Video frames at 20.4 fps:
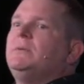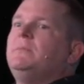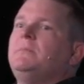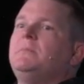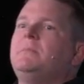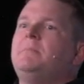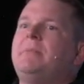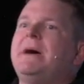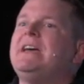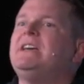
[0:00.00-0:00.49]
to
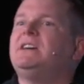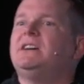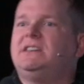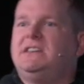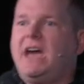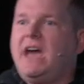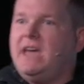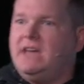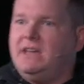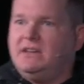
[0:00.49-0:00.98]
bake a
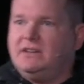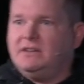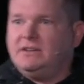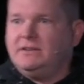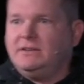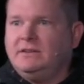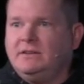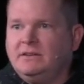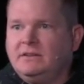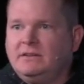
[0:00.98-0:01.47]
cake,
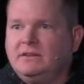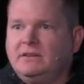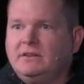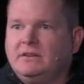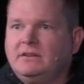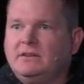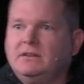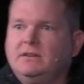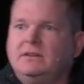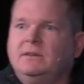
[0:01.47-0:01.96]

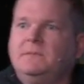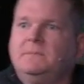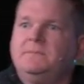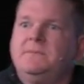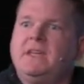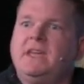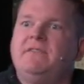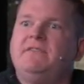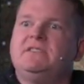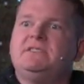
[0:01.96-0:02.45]

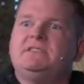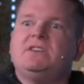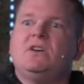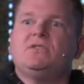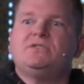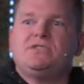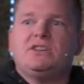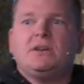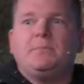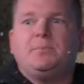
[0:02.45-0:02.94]
if it
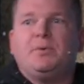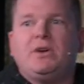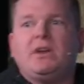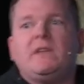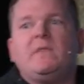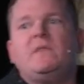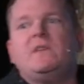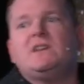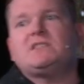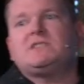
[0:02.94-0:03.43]
told you to put
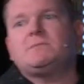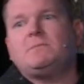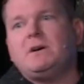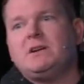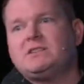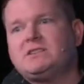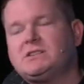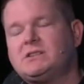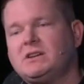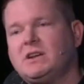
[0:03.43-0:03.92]
in this
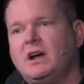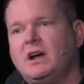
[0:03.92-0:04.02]
much